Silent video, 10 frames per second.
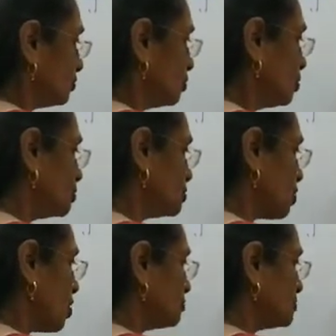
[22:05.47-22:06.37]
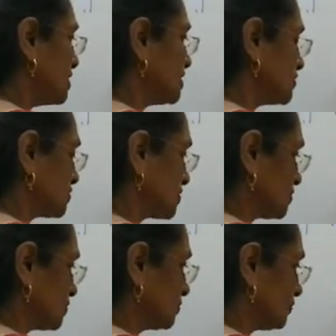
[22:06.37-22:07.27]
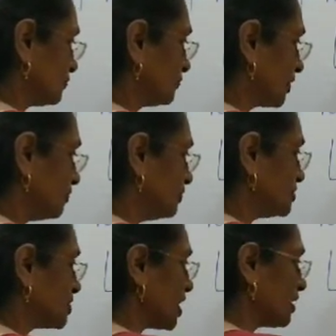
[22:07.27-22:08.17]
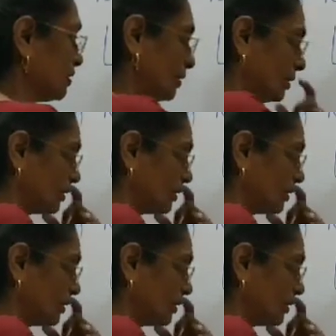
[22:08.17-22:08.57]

those objects which are